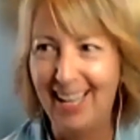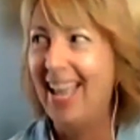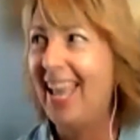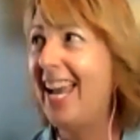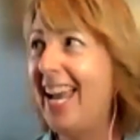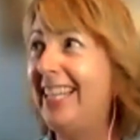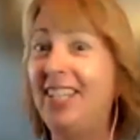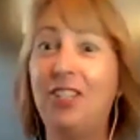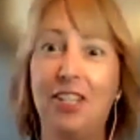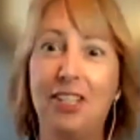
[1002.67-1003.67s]
And it's
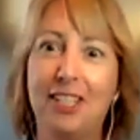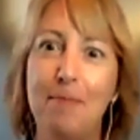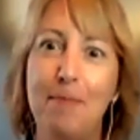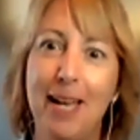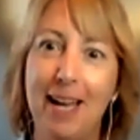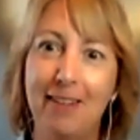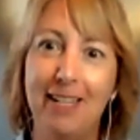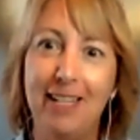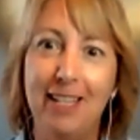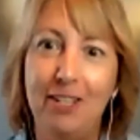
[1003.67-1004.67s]
just coming out
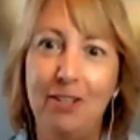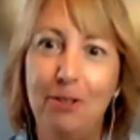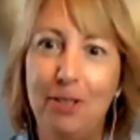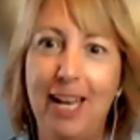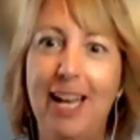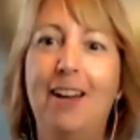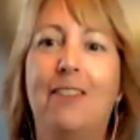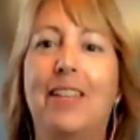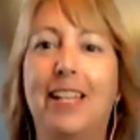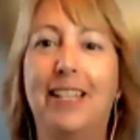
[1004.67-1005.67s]
in the news now
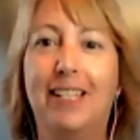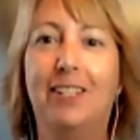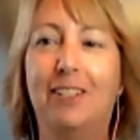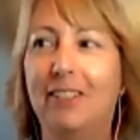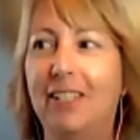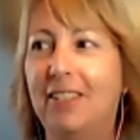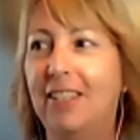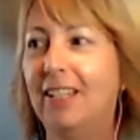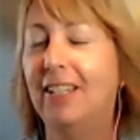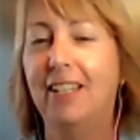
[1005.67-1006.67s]
that it's a cult. It's
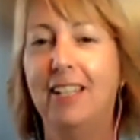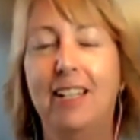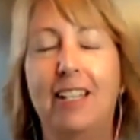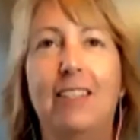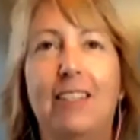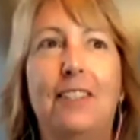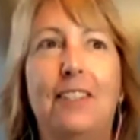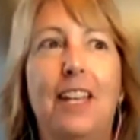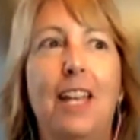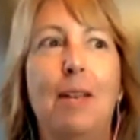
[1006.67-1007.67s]
the
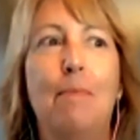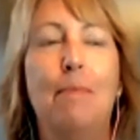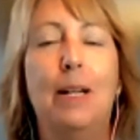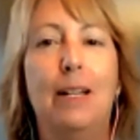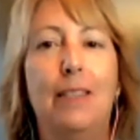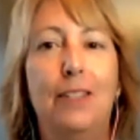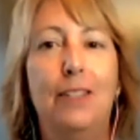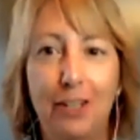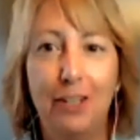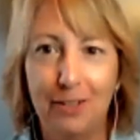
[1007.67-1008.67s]
same the
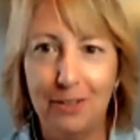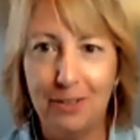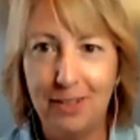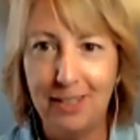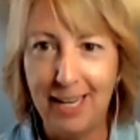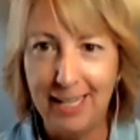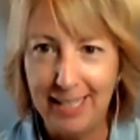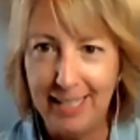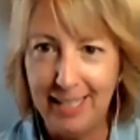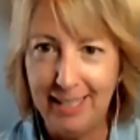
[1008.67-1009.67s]
Duggars, the
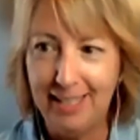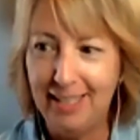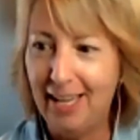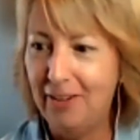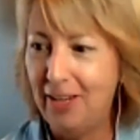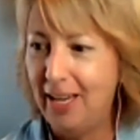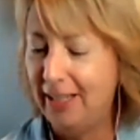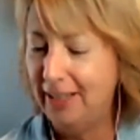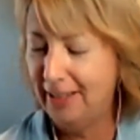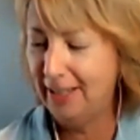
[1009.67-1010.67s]
19 Kids and Counting.
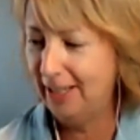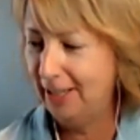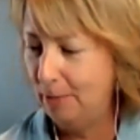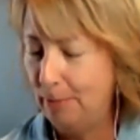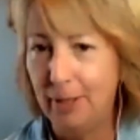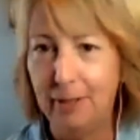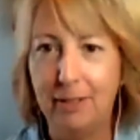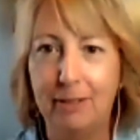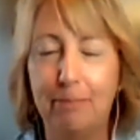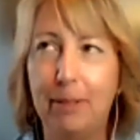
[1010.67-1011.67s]
It's the Bill
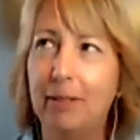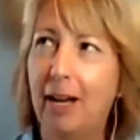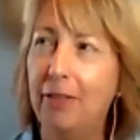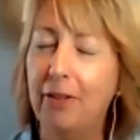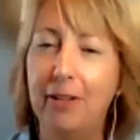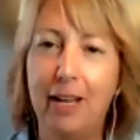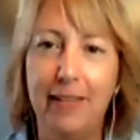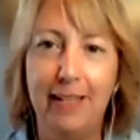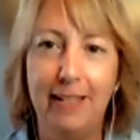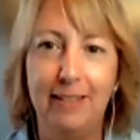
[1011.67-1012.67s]
Gothard, I
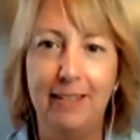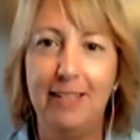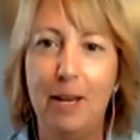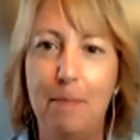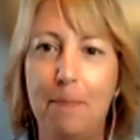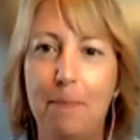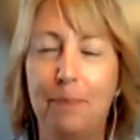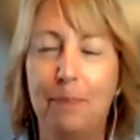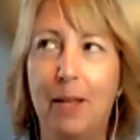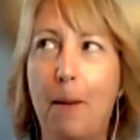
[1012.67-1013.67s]
think is his name.
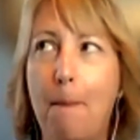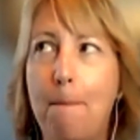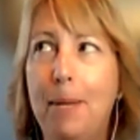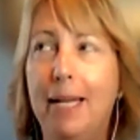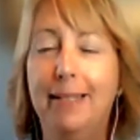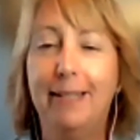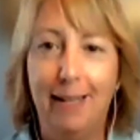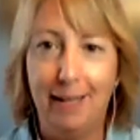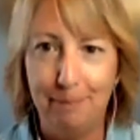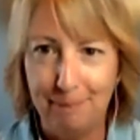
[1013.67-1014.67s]
Big
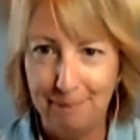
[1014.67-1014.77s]
time.